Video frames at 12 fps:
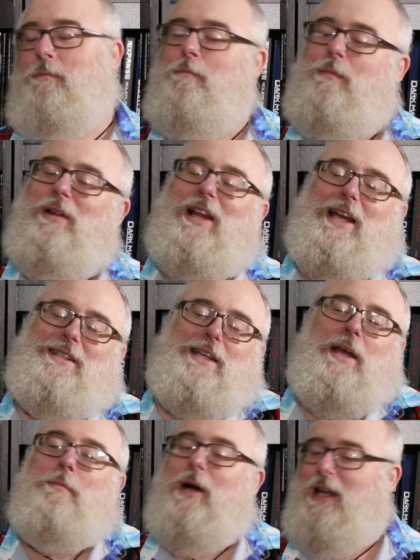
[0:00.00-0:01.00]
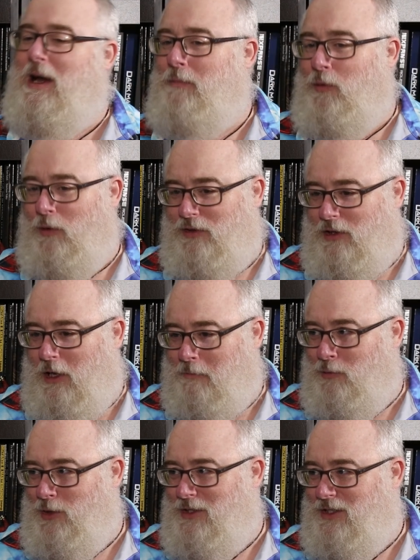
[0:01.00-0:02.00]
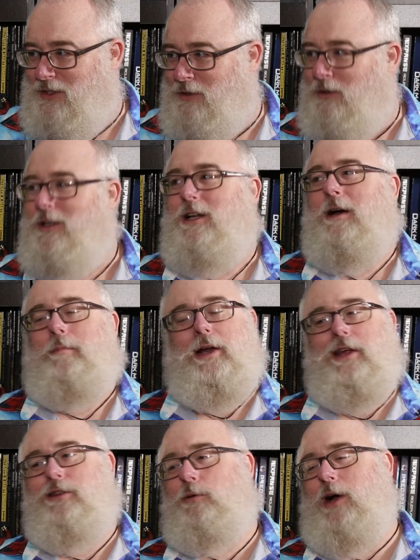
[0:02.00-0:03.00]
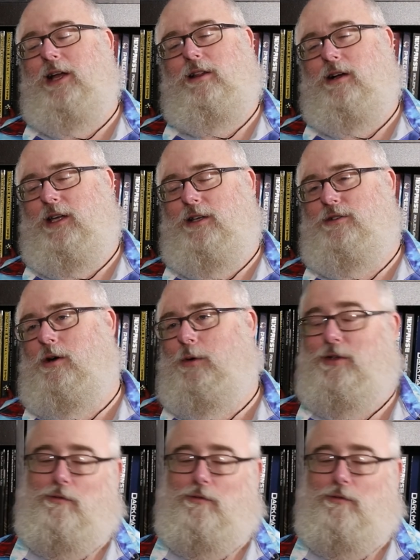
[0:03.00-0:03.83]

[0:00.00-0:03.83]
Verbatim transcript: But like I said, it might not be worth the luck point to you. But either way, Lucky is always